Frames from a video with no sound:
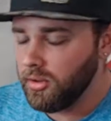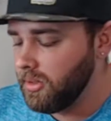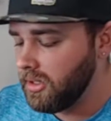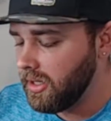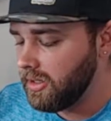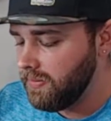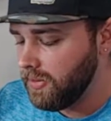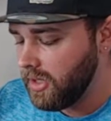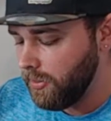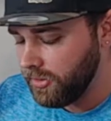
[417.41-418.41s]
I'm going to kind of give you a
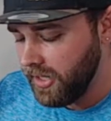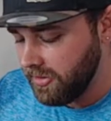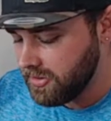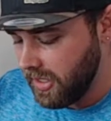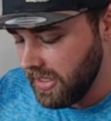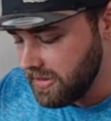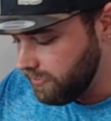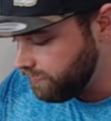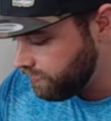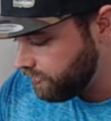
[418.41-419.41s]
couple downsides.
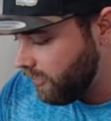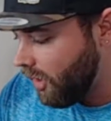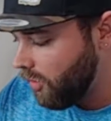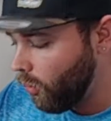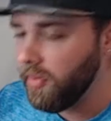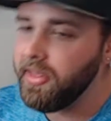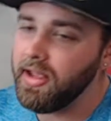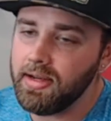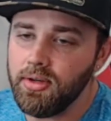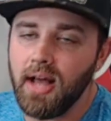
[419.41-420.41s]
One thing
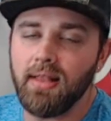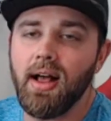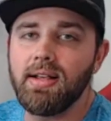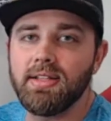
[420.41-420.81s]
I do not like is